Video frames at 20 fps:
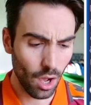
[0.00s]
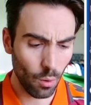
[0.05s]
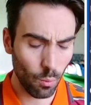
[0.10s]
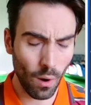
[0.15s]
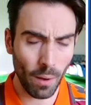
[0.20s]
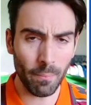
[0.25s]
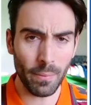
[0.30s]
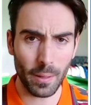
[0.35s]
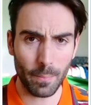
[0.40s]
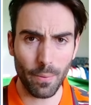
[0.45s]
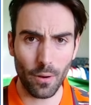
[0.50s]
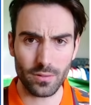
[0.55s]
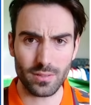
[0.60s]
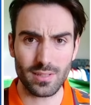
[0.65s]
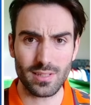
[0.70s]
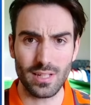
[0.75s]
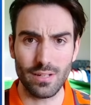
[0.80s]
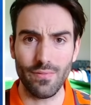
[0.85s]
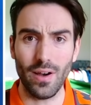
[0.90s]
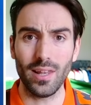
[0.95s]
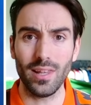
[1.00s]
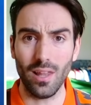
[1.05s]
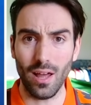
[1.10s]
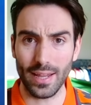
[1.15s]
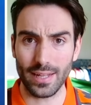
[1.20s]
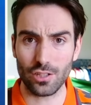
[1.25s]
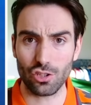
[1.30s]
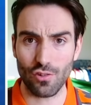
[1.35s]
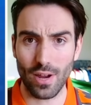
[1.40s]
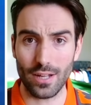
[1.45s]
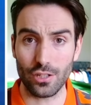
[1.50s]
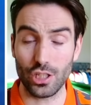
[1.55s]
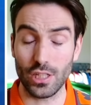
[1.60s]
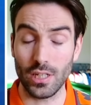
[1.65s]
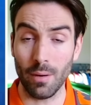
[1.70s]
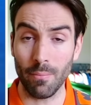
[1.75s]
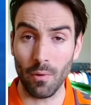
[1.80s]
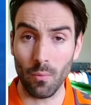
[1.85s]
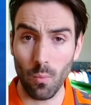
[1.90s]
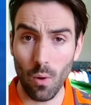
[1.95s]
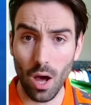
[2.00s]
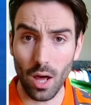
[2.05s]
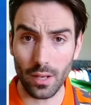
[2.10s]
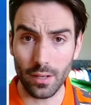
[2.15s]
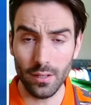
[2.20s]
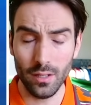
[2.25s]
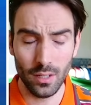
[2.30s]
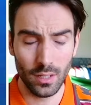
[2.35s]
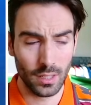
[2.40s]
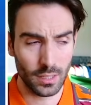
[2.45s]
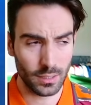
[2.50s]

one big positive, unlike strategy number 1,